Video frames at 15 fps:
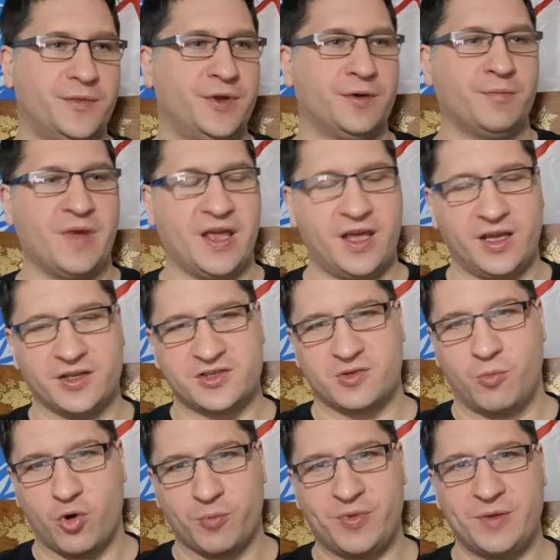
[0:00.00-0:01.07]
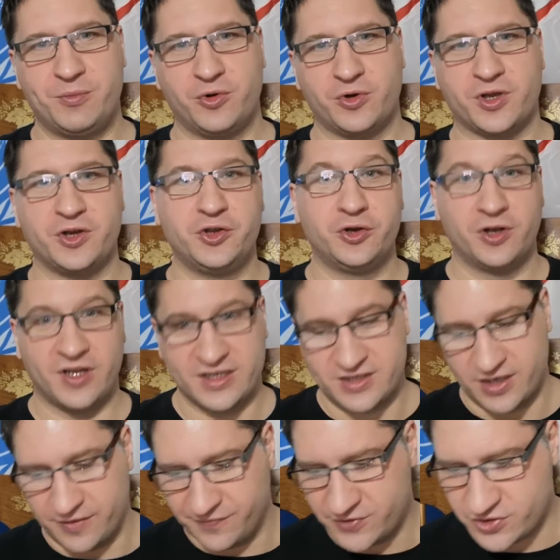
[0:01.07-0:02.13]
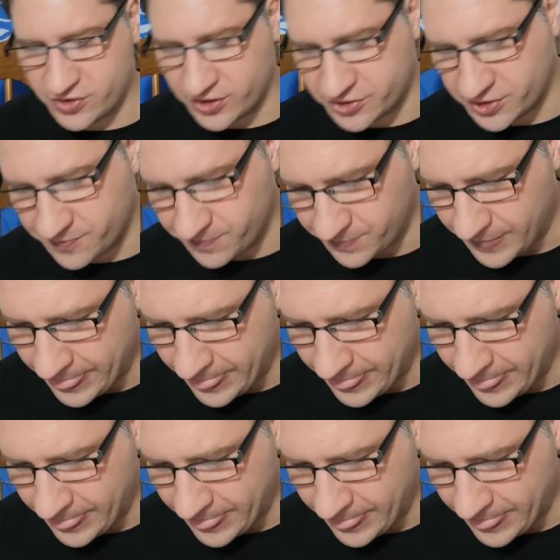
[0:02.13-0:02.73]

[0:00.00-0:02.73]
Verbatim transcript: you're making it so more people can utilize that infrastructure